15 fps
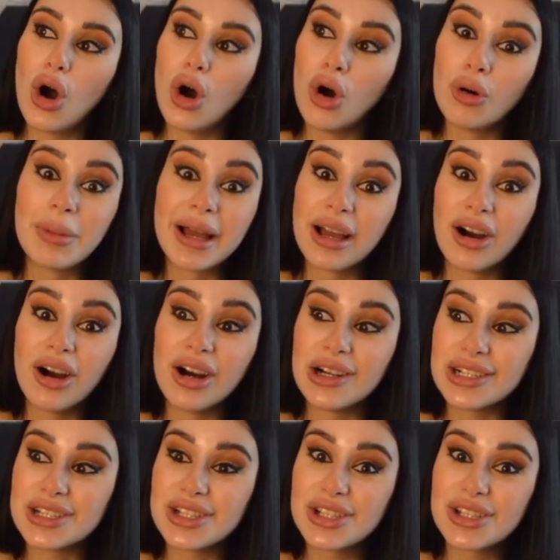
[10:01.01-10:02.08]
oh my
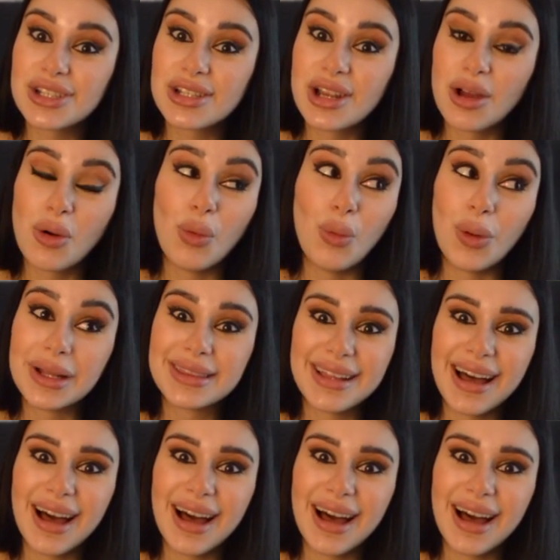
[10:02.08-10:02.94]
gosh, what the